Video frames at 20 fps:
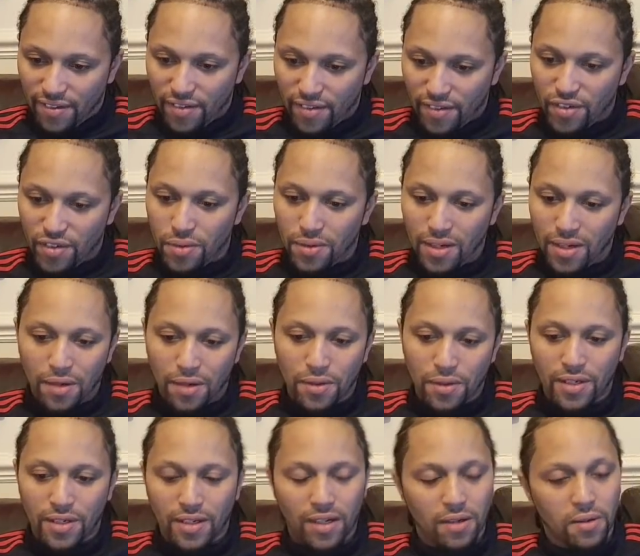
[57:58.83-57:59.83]
If you know,
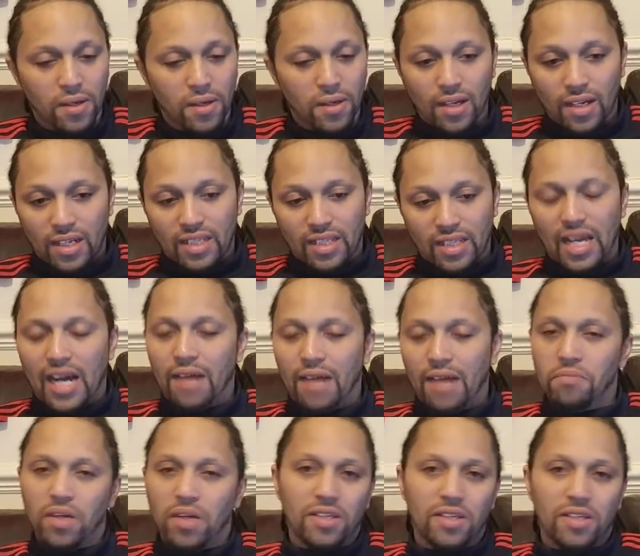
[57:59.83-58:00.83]
you know. No, I'm
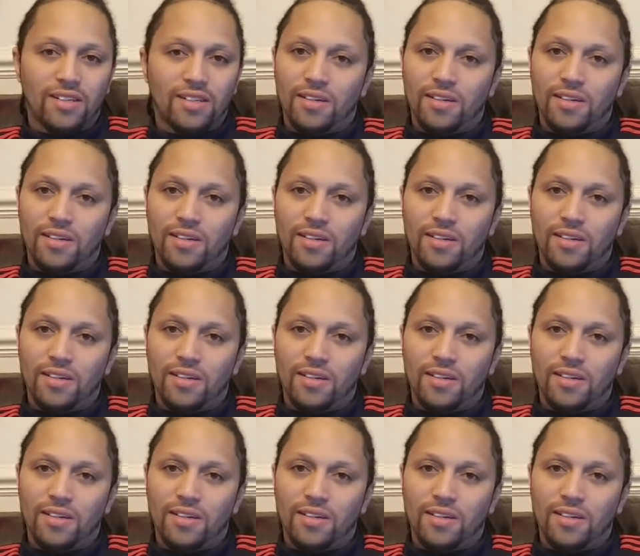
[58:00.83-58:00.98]
not.